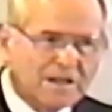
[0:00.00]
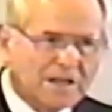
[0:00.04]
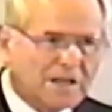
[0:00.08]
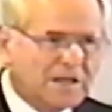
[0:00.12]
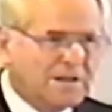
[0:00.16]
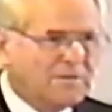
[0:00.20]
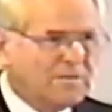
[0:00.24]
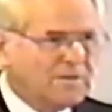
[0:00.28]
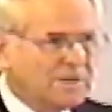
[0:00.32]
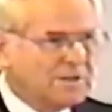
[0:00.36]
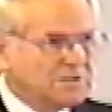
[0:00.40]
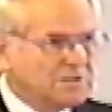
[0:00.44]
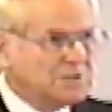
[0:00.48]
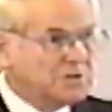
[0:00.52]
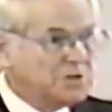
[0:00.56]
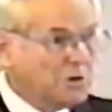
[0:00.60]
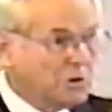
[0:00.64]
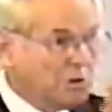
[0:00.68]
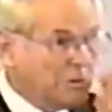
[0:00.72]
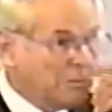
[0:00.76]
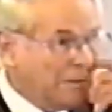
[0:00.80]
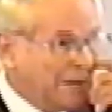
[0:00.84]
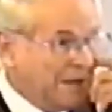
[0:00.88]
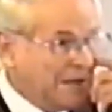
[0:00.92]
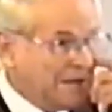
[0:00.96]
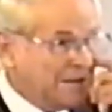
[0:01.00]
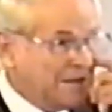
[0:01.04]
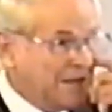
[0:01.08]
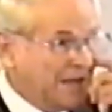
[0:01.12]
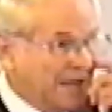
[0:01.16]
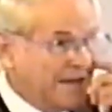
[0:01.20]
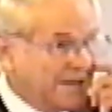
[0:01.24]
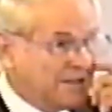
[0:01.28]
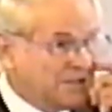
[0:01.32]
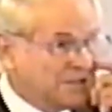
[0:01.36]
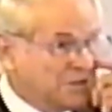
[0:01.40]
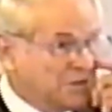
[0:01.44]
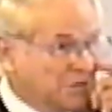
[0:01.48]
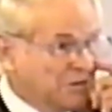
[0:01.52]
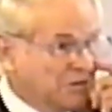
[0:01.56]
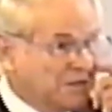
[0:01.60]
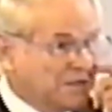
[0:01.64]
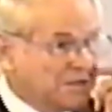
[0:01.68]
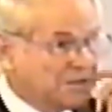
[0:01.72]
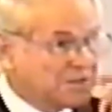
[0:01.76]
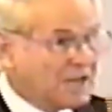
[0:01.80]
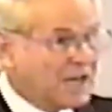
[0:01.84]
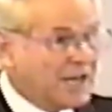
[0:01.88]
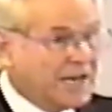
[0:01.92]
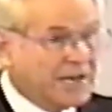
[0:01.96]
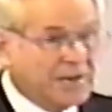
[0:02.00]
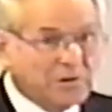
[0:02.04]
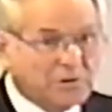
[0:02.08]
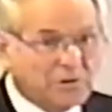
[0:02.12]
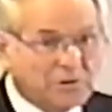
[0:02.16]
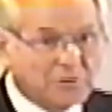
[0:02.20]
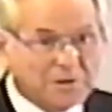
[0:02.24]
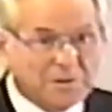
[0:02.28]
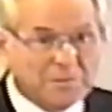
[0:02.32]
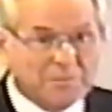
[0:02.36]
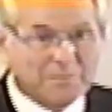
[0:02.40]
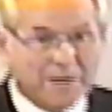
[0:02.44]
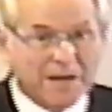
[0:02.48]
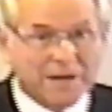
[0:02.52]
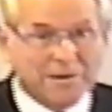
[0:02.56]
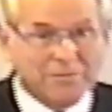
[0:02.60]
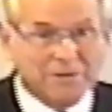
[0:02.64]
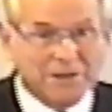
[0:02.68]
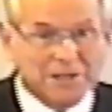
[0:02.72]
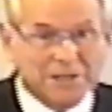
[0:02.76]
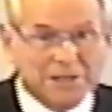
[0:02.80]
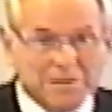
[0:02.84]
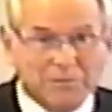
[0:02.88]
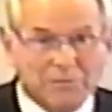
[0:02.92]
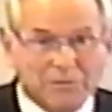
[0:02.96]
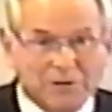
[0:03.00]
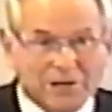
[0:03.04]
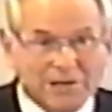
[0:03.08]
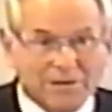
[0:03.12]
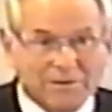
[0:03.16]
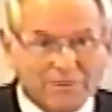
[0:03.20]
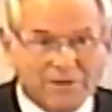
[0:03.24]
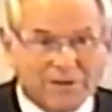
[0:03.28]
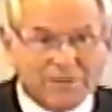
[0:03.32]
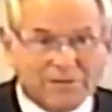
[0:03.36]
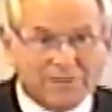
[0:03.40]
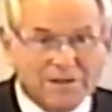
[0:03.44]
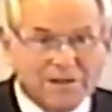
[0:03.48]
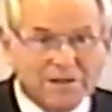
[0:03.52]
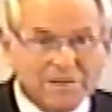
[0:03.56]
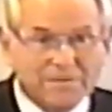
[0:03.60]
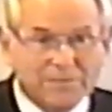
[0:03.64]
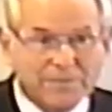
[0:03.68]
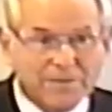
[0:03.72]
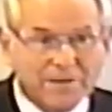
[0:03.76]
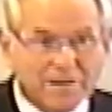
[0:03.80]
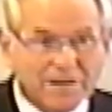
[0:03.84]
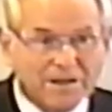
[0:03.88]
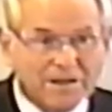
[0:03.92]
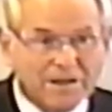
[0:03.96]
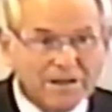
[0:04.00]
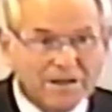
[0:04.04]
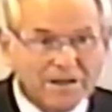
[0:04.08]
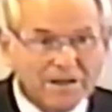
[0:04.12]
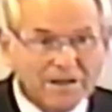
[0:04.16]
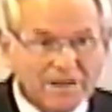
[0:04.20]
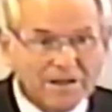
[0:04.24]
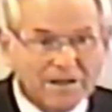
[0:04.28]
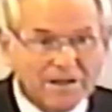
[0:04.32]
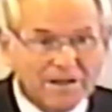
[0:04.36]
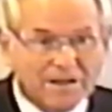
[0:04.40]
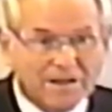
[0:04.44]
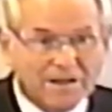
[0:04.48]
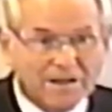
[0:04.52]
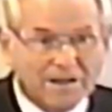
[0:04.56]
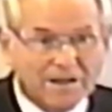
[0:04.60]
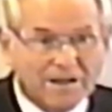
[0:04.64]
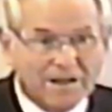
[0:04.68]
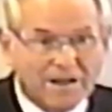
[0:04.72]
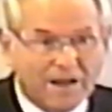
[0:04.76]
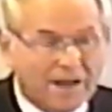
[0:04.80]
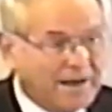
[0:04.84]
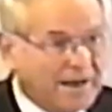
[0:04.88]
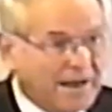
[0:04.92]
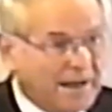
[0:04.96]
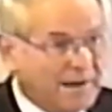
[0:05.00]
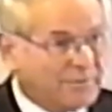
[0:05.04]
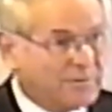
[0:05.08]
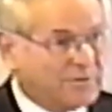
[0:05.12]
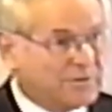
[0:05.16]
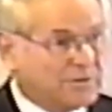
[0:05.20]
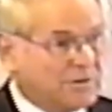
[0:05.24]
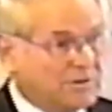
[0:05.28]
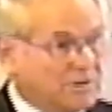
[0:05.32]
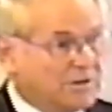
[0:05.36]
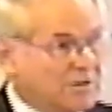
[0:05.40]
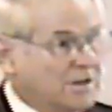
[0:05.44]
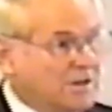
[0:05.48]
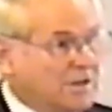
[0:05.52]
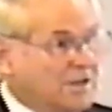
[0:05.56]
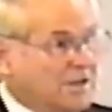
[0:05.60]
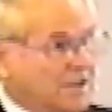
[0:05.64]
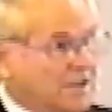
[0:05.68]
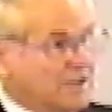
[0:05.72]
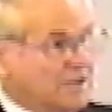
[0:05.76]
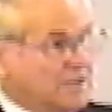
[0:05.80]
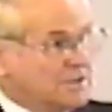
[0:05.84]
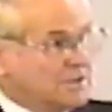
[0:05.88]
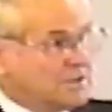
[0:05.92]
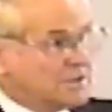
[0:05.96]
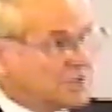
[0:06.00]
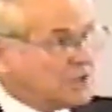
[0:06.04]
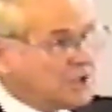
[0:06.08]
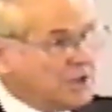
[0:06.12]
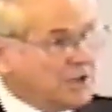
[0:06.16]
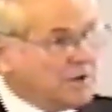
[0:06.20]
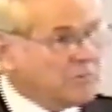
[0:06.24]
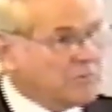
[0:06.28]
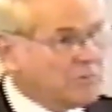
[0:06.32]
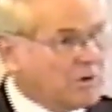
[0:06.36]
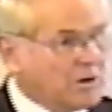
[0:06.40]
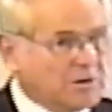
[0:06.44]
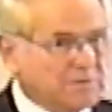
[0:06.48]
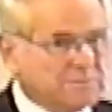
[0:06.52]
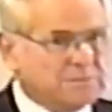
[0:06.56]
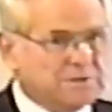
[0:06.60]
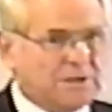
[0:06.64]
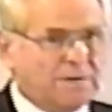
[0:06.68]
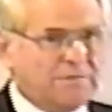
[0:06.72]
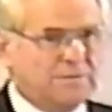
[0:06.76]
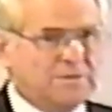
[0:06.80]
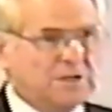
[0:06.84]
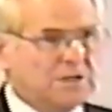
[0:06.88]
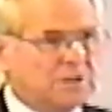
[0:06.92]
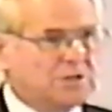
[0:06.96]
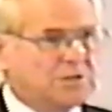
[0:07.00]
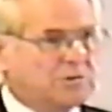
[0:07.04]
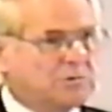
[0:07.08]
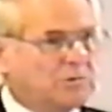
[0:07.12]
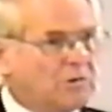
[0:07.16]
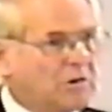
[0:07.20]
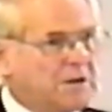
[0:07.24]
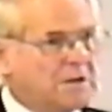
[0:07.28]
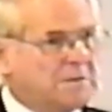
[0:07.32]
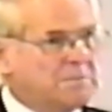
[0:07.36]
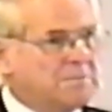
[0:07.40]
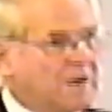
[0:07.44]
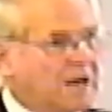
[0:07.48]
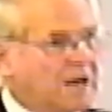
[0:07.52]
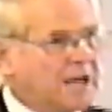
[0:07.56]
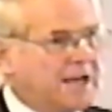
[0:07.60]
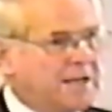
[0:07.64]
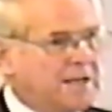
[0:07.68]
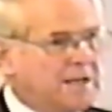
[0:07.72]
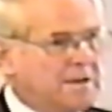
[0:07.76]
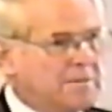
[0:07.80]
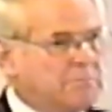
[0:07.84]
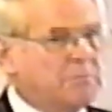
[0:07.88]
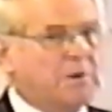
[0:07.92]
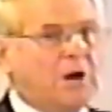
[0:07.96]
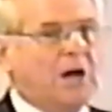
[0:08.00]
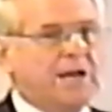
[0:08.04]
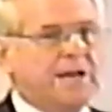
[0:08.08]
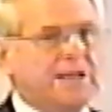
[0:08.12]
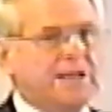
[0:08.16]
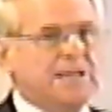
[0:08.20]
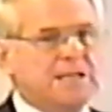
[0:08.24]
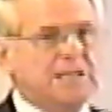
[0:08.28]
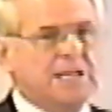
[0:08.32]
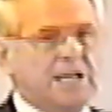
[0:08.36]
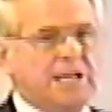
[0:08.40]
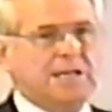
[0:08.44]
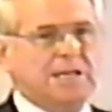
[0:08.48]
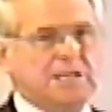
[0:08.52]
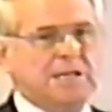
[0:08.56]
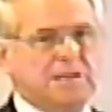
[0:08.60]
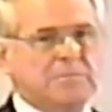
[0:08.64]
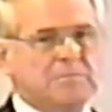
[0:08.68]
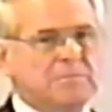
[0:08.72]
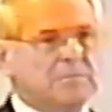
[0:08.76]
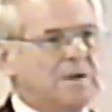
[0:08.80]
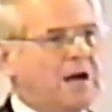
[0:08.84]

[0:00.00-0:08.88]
Even Job had that assurance. I know that my Redeemer liveth. And after skin worms have destroyed my body, yet in